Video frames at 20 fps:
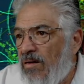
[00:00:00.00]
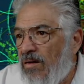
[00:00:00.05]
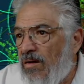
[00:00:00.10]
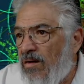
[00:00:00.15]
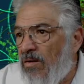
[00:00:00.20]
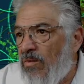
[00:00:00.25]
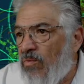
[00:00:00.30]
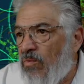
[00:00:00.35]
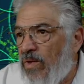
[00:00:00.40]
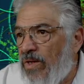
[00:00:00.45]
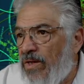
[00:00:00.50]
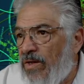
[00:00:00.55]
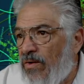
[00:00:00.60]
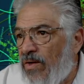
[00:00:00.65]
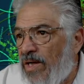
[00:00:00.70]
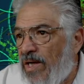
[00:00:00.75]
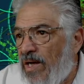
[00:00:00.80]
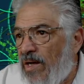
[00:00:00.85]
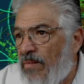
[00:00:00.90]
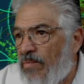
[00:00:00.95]
a window
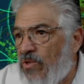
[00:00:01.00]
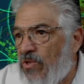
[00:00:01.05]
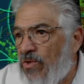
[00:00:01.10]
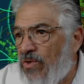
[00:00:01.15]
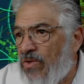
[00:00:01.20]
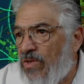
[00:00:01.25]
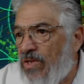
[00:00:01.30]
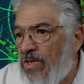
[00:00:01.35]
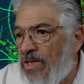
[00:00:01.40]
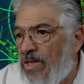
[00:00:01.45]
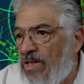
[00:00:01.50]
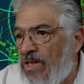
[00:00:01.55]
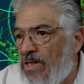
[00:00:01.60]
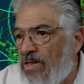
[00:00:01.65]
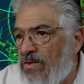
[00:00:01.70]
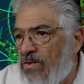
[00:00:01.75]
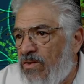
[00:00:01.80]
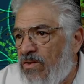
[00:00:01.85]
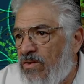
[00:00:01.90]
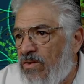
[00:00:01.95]
capture to
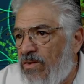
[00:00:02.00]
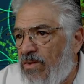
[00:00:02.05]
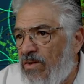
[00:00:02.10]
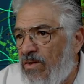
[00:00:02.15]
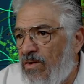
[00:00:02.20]
this.